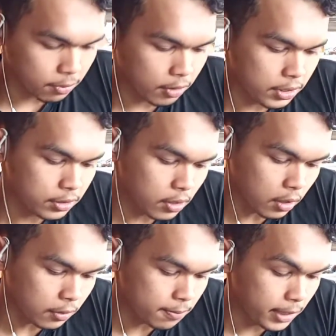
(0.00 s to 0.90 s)
There are
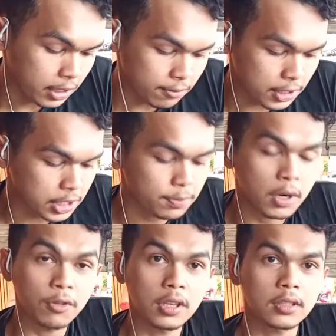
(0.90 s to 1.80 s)
9 points
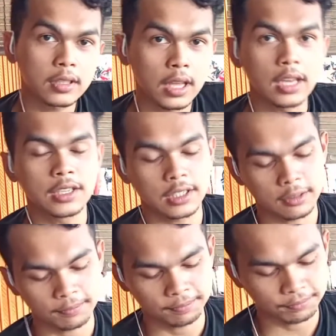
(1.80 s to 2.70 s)
of betta fish
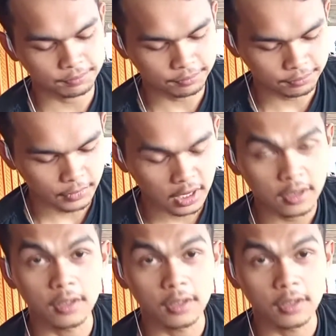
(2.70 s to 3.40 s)
spawning stage.